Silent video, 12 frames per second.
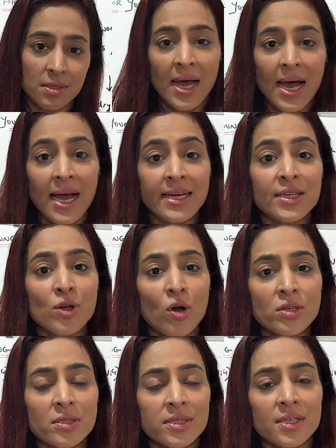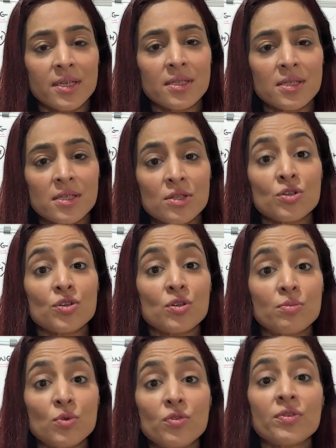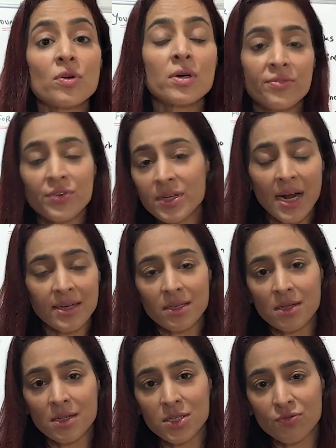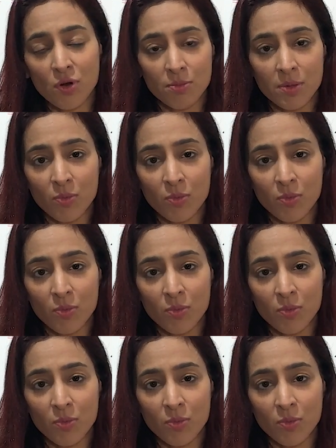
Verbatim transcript: Antioxidants remove free radicals from your